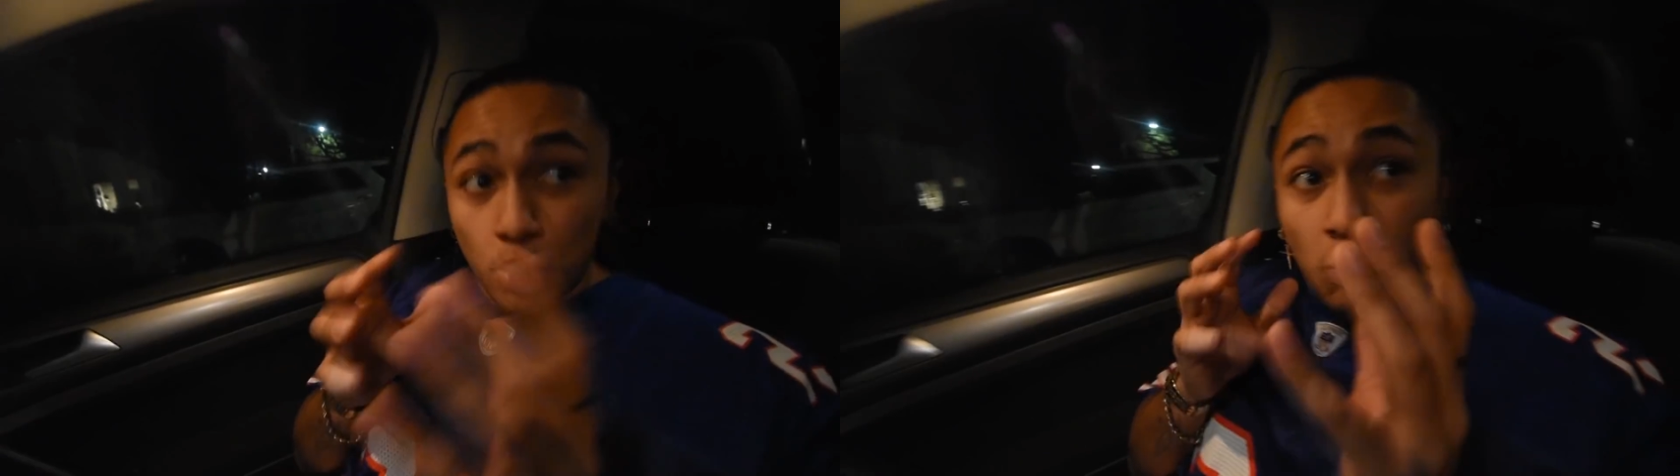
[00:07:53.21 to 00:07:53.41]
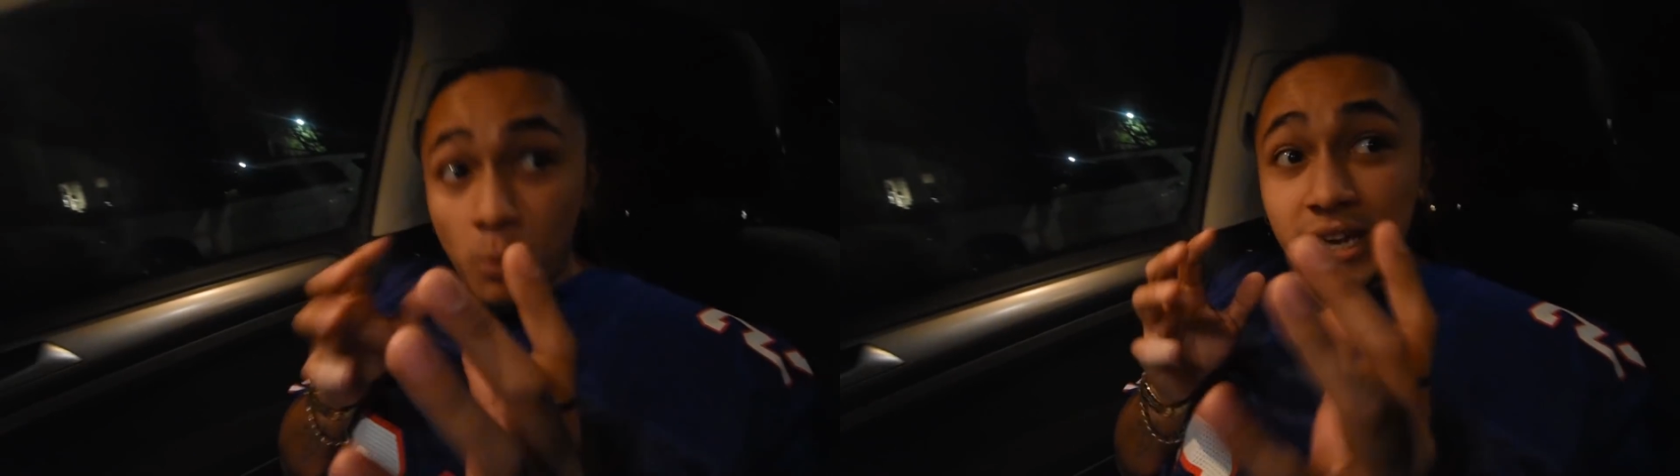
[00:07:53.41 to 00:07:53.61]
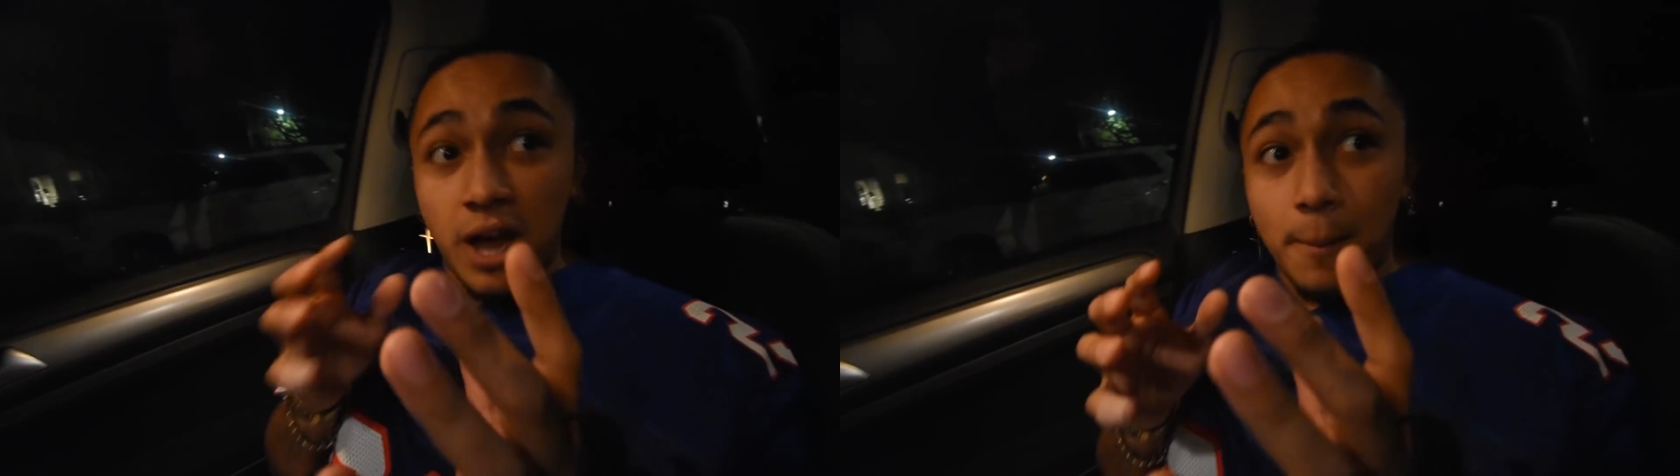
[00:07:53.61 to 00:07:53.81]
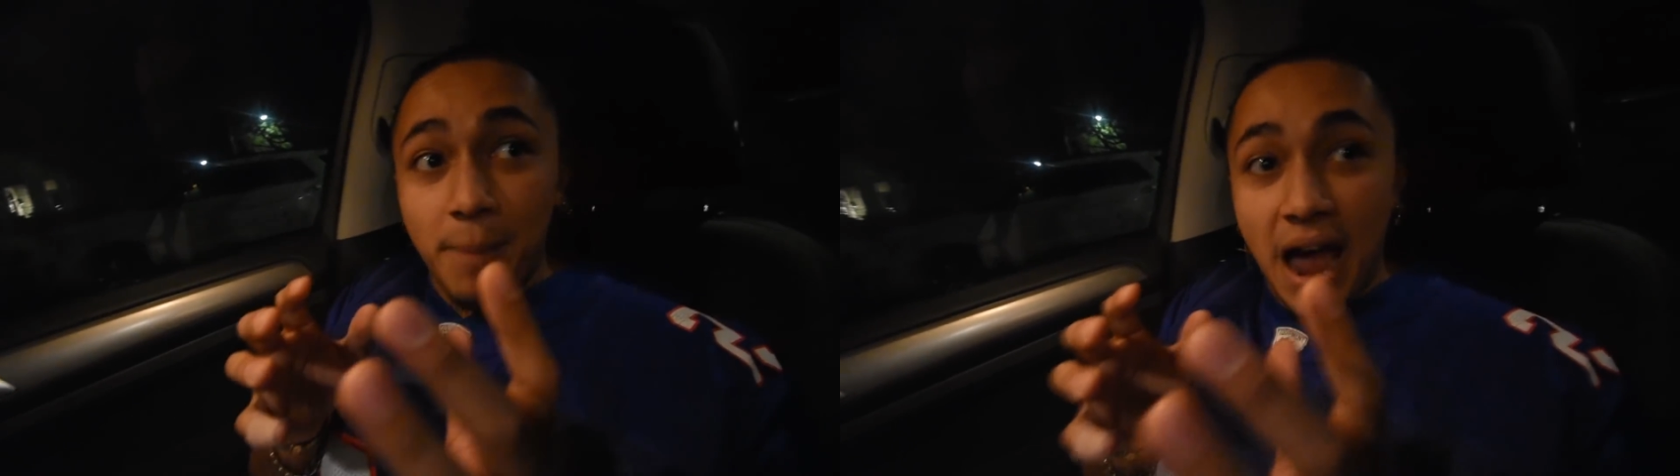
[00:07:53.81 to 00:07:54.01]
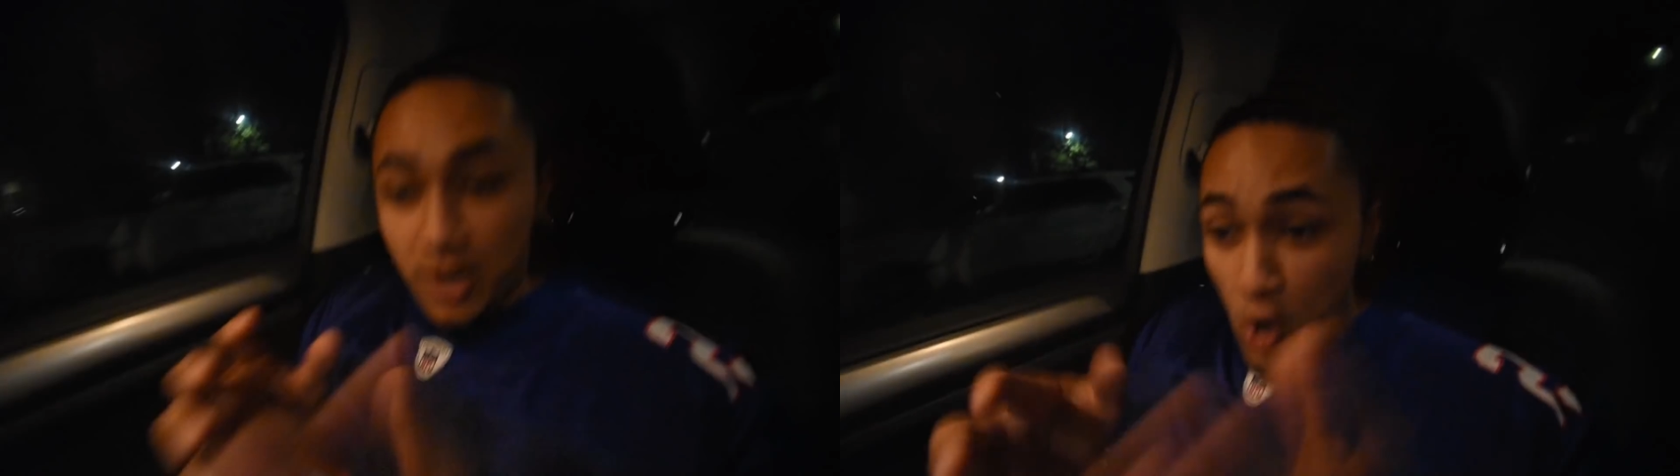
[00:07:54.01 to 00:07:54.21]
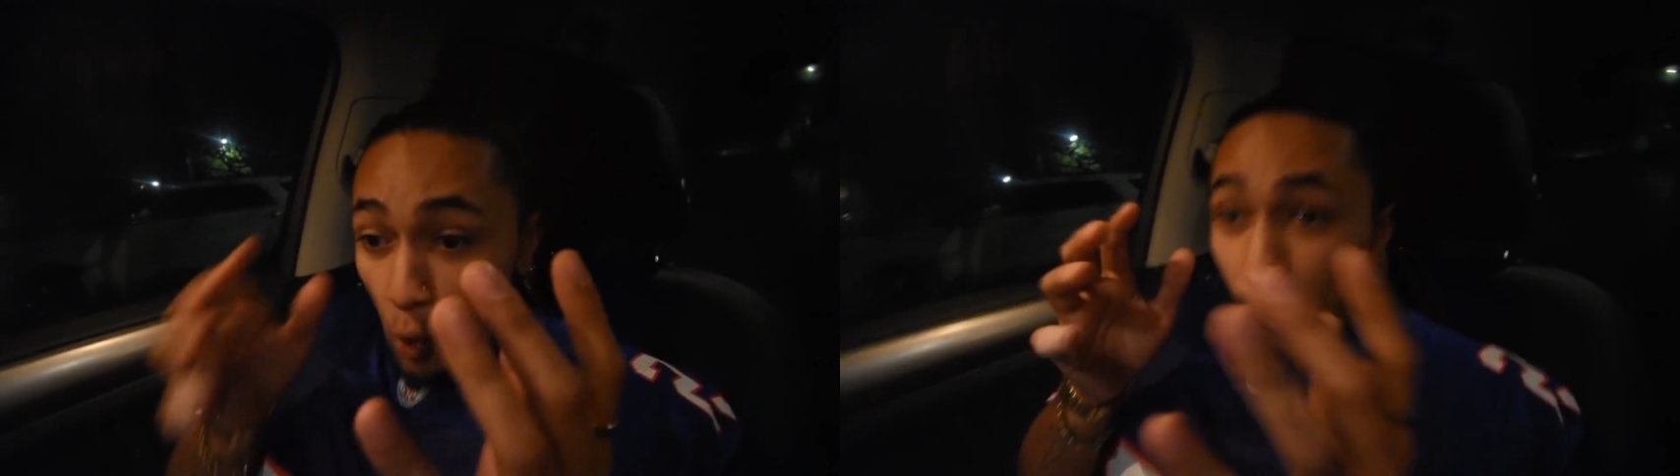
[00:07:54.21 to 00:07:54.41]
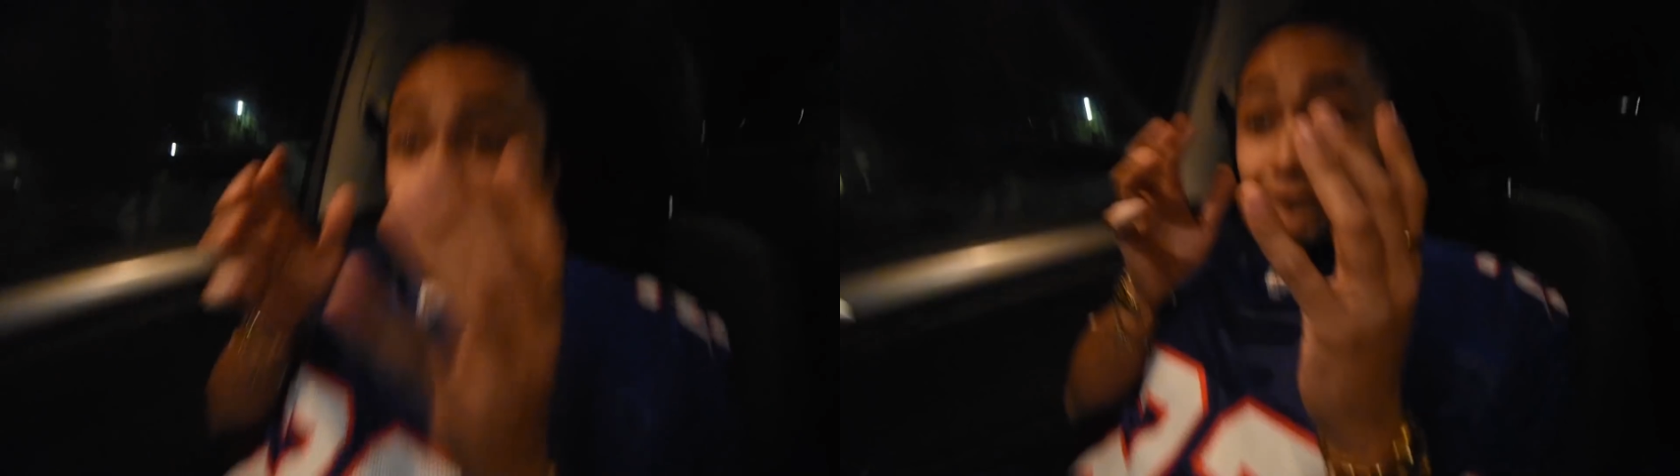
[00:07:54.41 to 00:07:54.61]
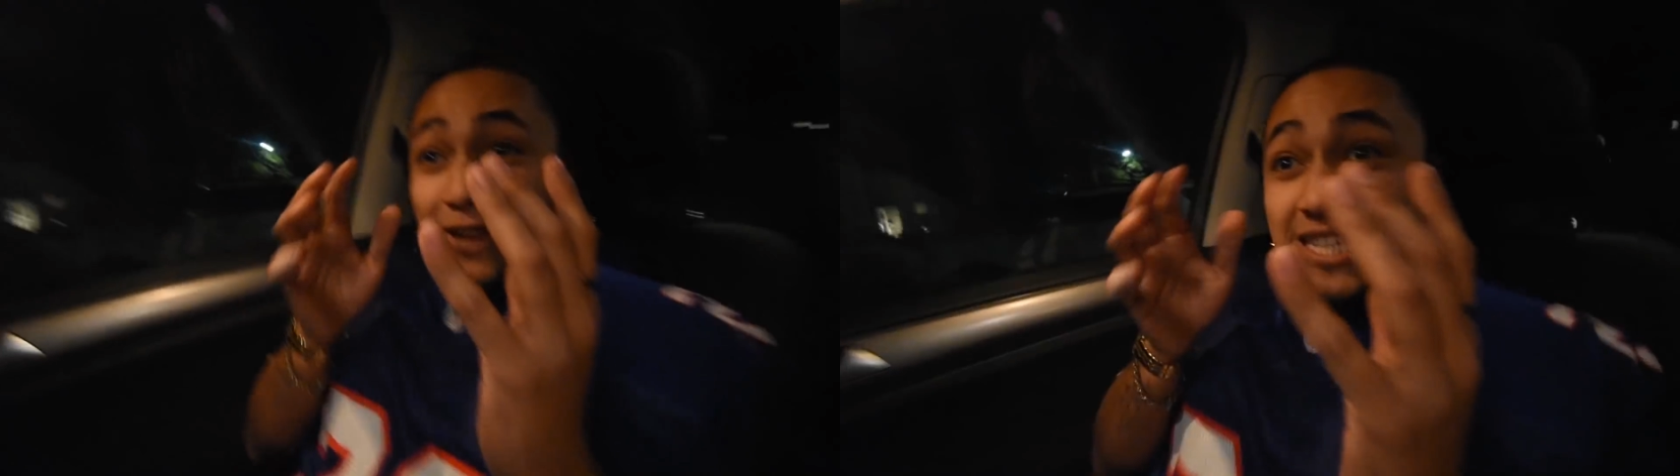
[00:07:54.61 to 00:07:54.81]
you know, when we come back, we're
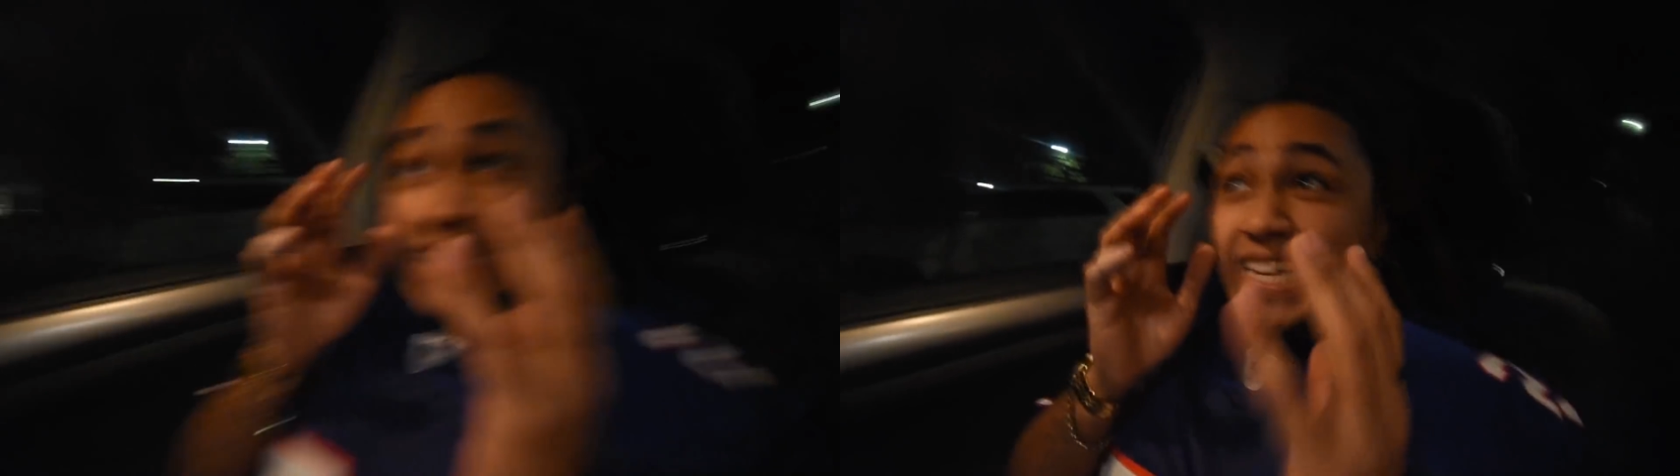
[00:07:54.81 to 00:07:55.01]
gonna face the